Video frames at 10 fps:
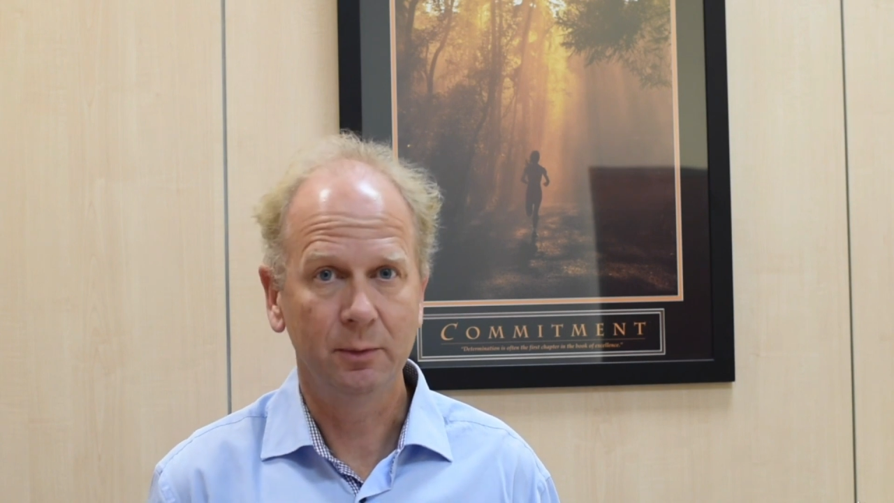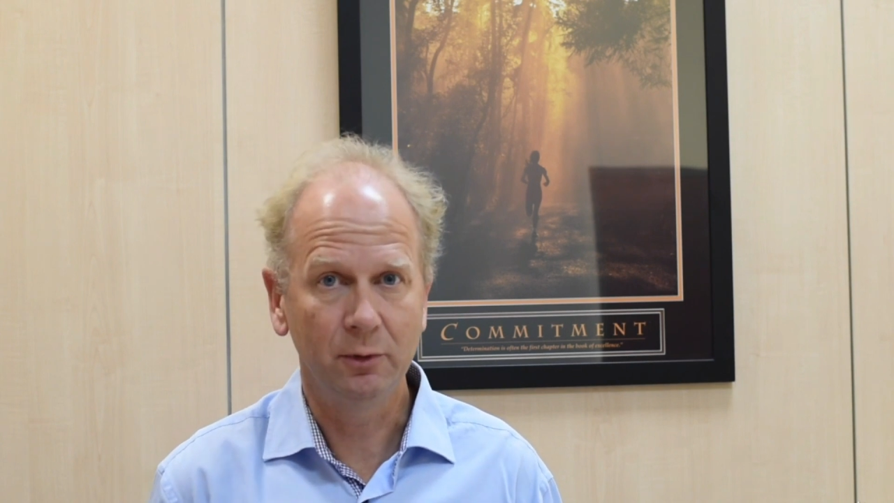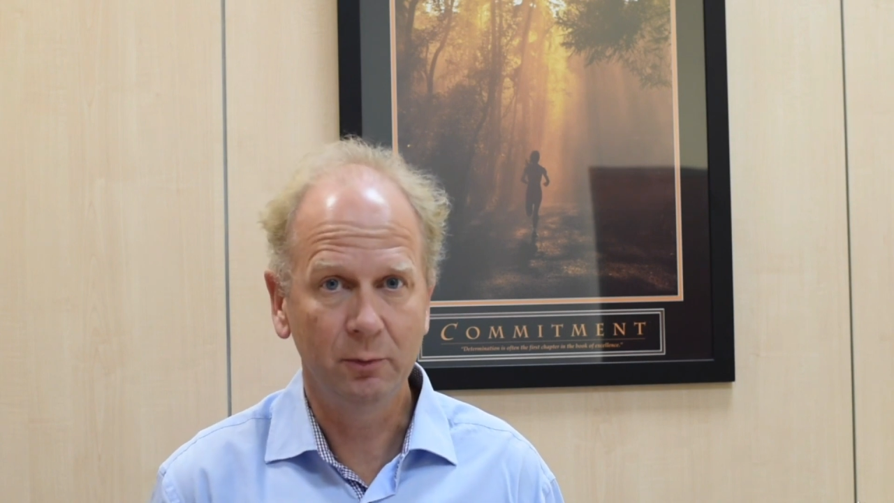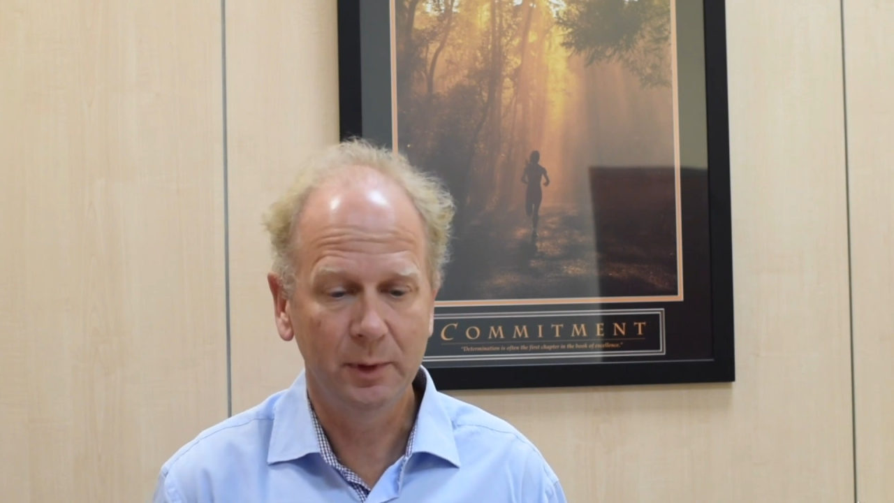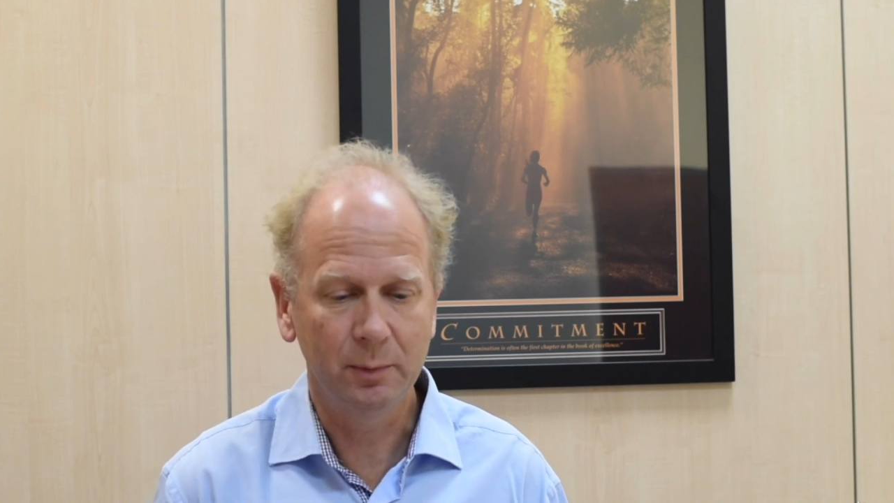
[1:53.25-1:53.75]

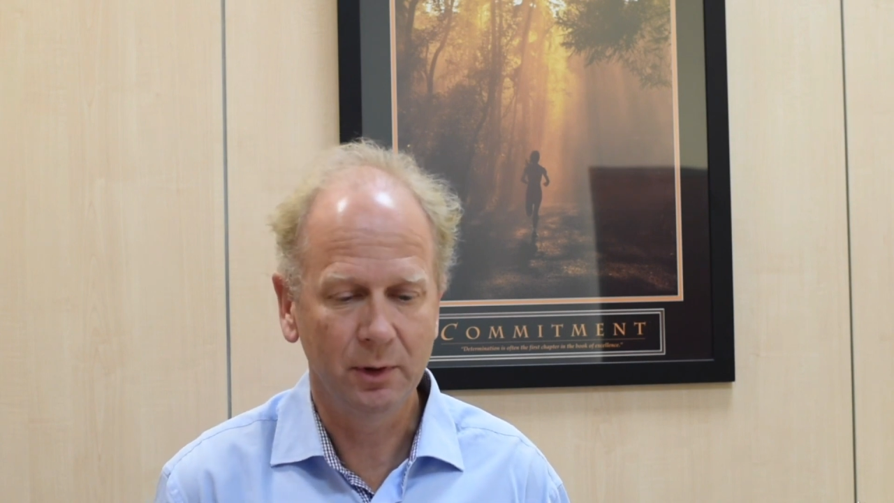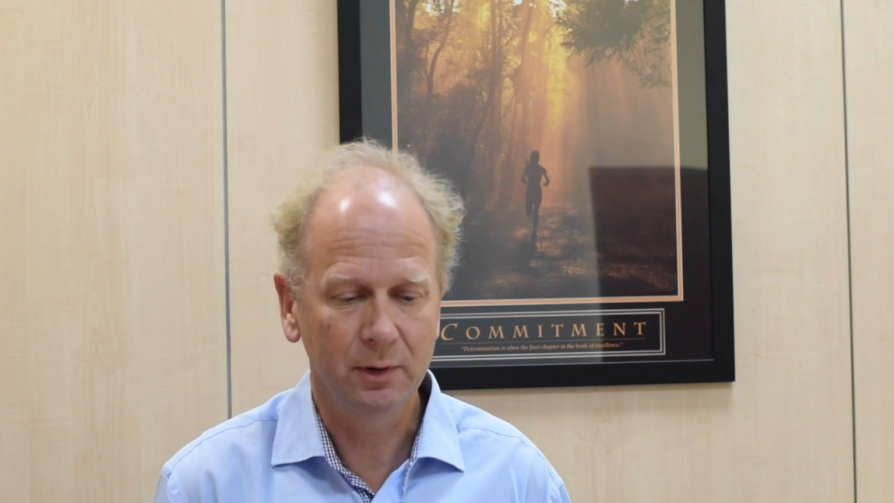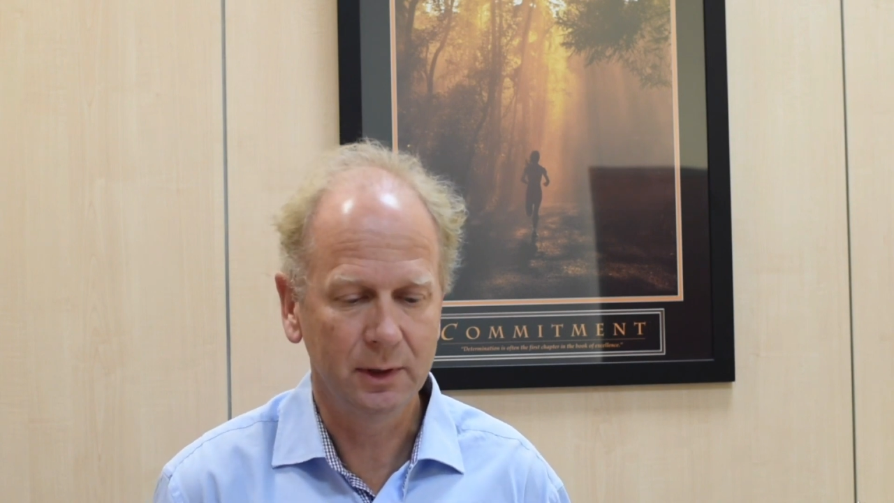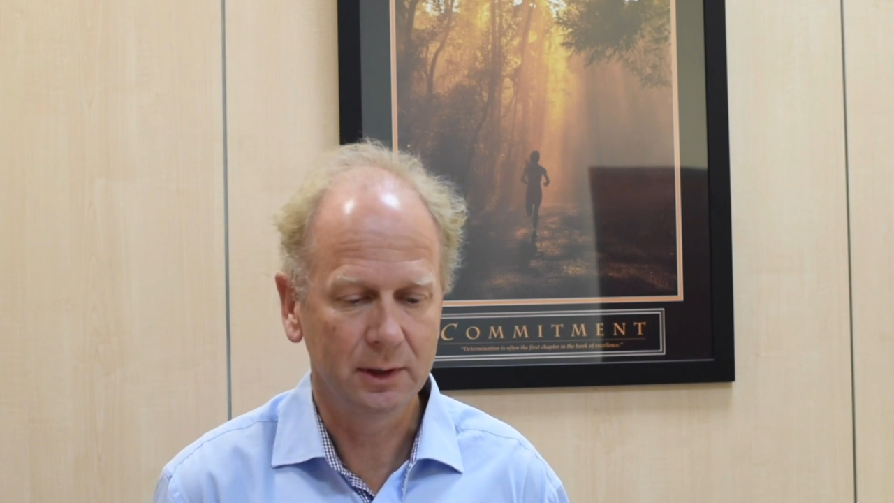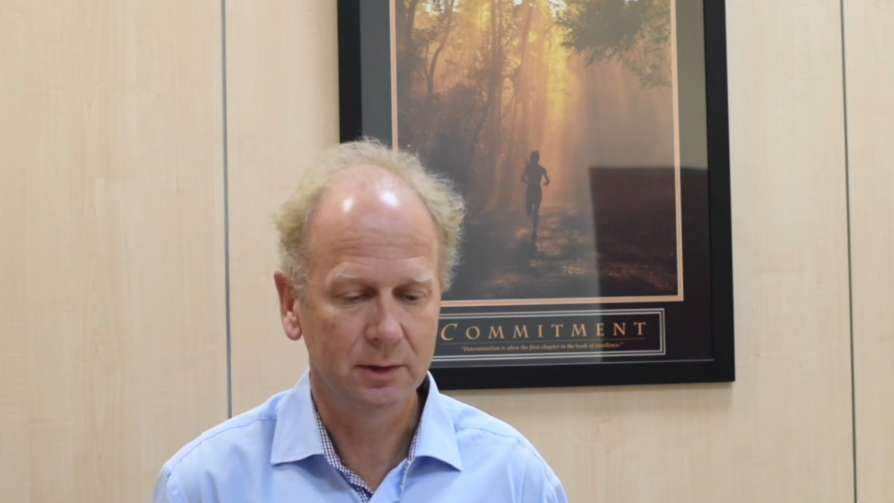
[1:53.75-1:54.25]
improvement
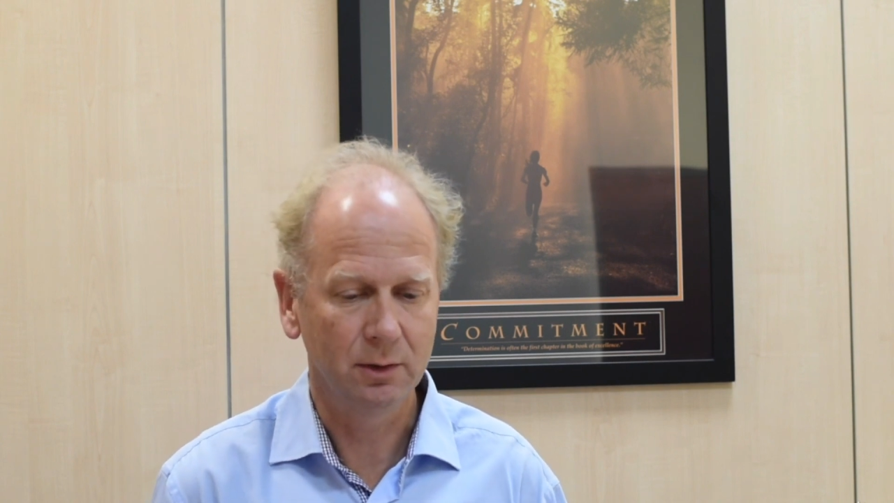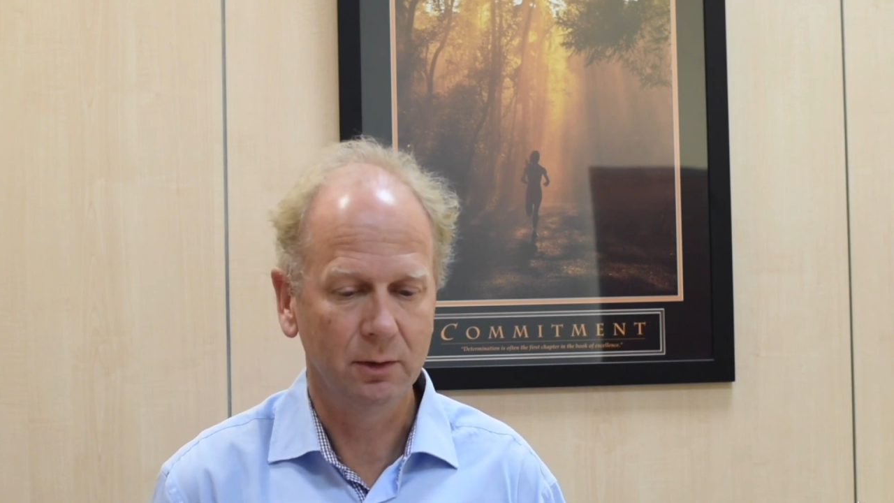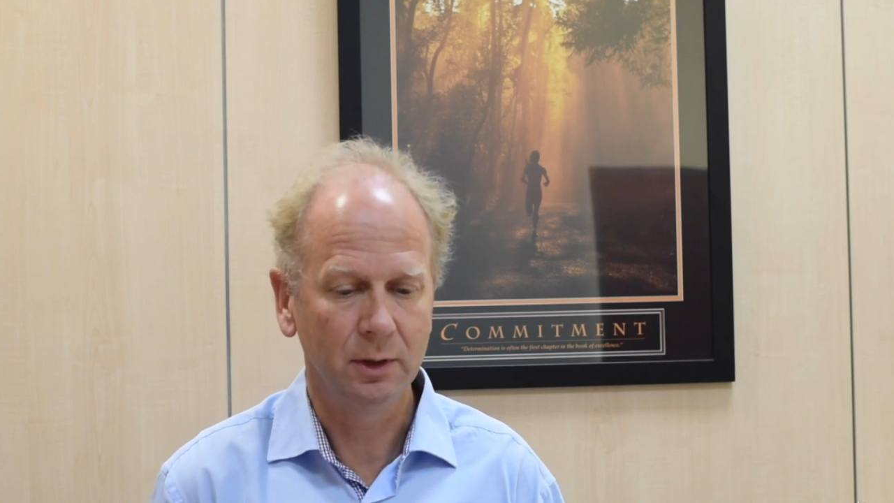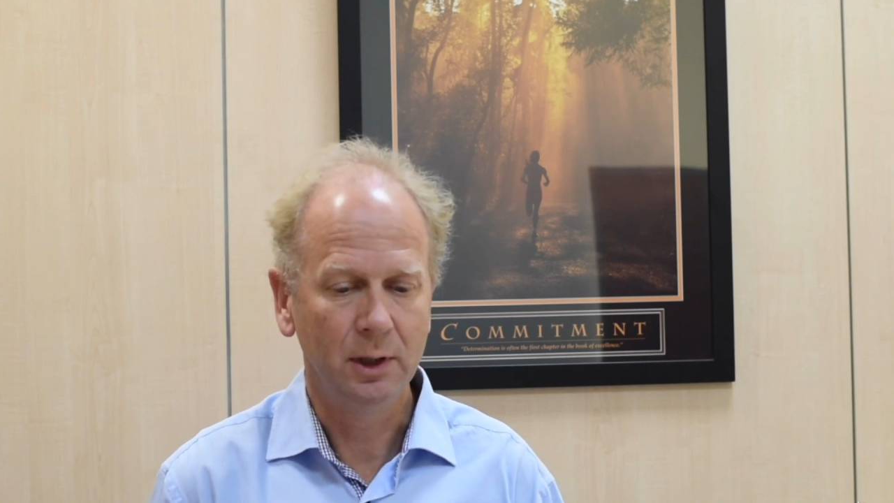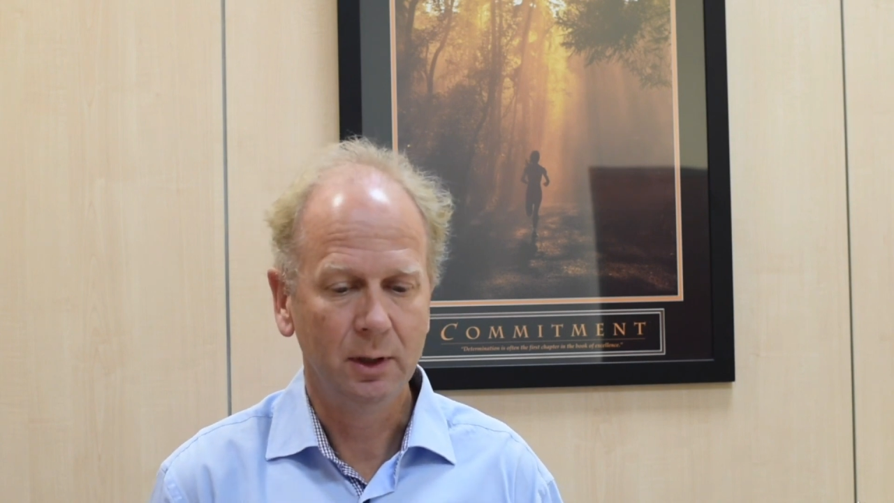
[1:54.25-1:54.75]
projects,
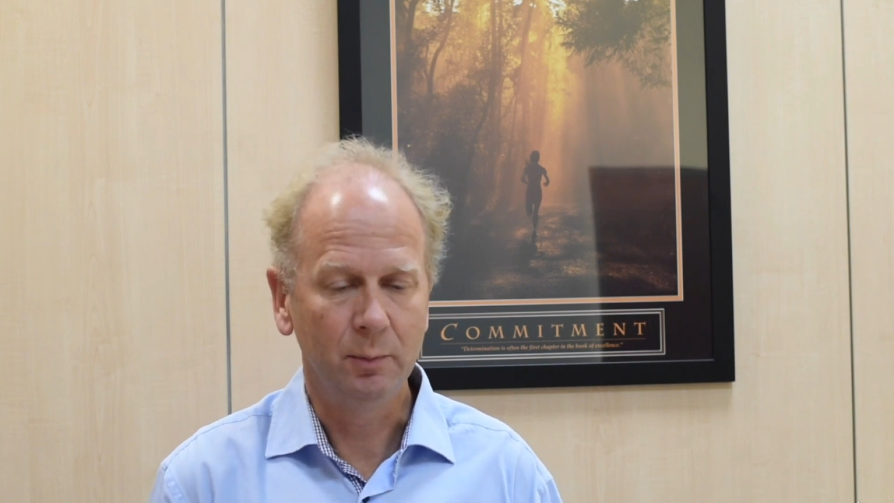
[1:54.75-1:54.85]
or